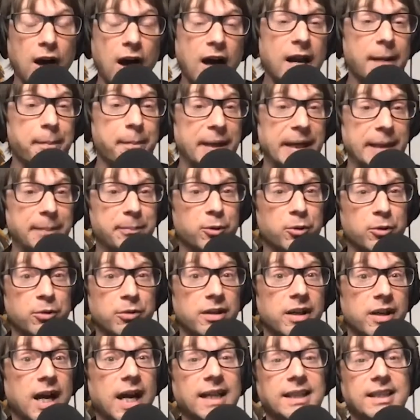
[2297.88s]
for a lot of
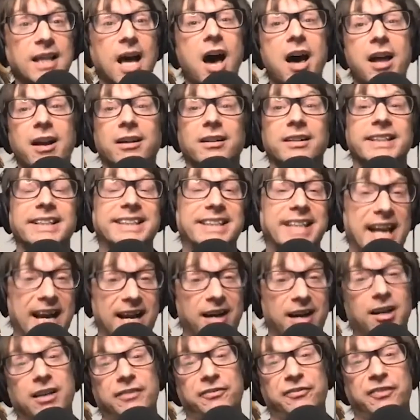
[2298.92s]
people, it's
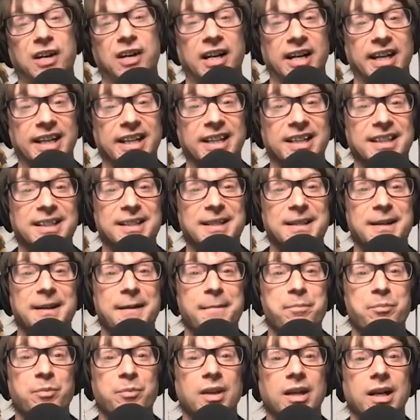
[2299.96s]
utterly terrifying.
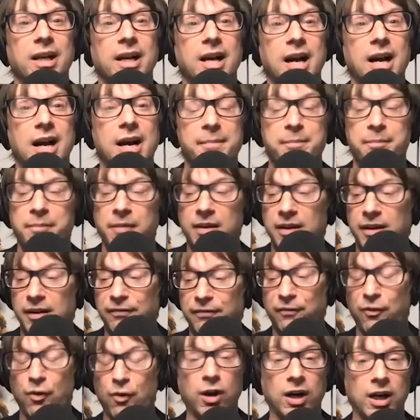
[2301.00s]

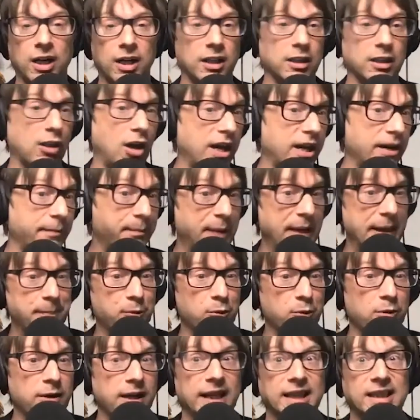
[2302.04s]
Um, for a
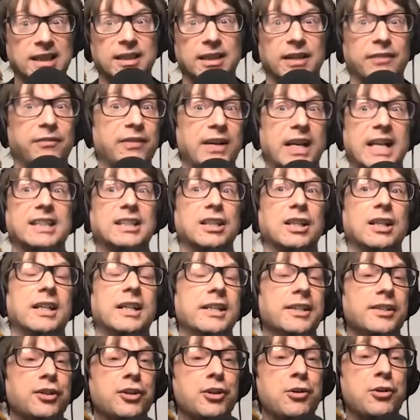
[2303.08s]
lot of people, it's a,
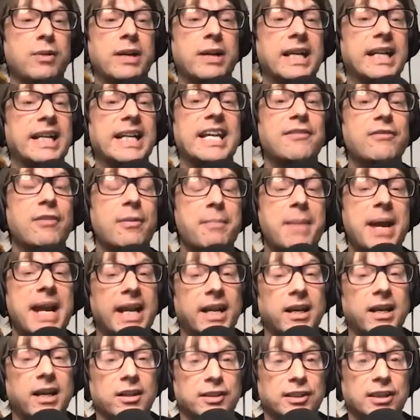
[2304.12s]
it's a, you can
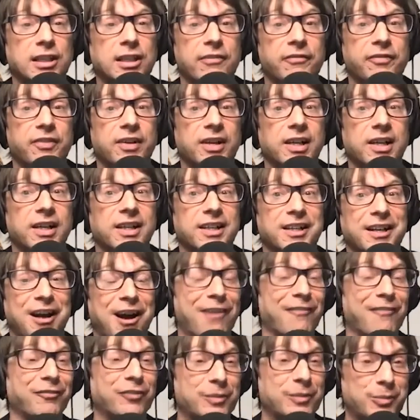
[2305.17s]
even make yourself
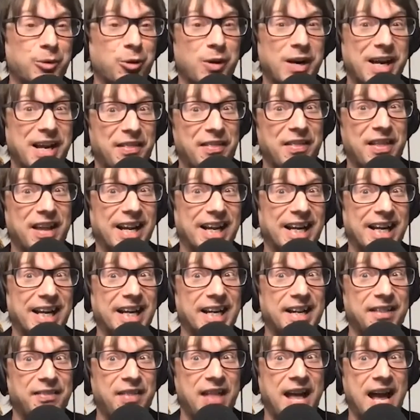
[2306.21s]
comfortable
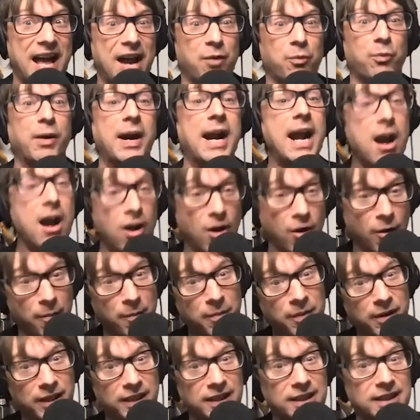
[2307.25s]
in in that
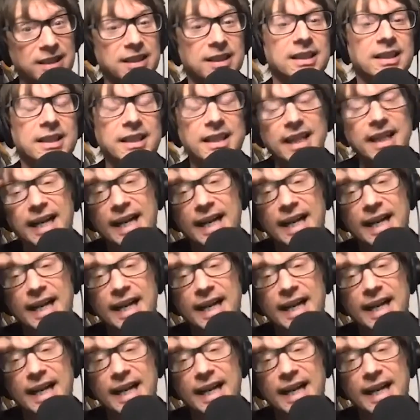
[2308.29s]
realm,